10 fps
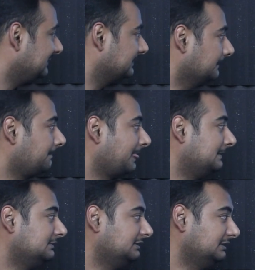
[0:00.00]
So.
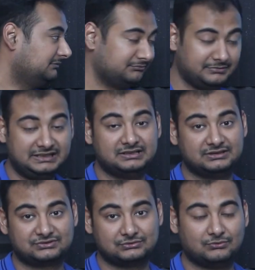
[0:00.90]
Many,
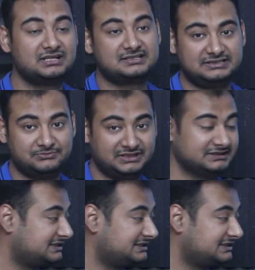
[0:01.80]
uh, so what does this mean?